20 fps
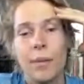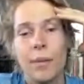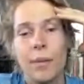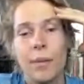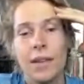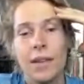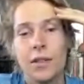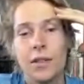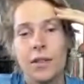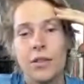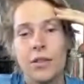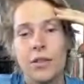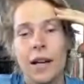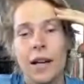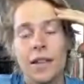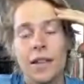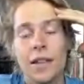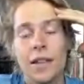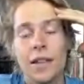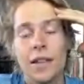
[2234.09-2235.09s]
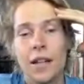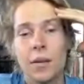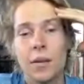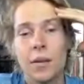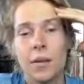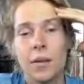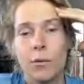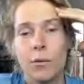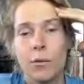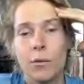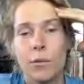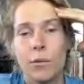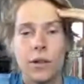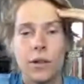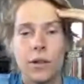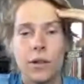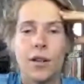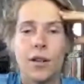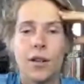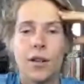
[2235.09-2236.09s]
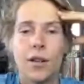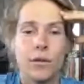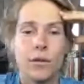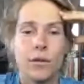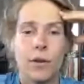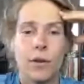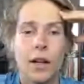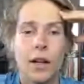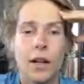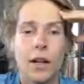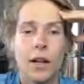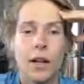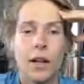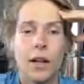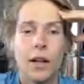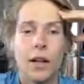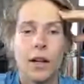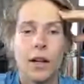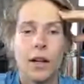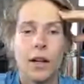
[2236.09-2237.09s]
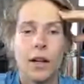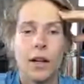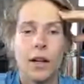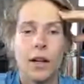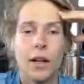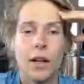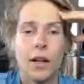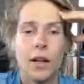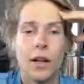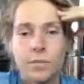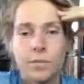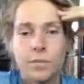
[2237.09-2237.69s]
things you got to think about when you're starting to run as a beginner.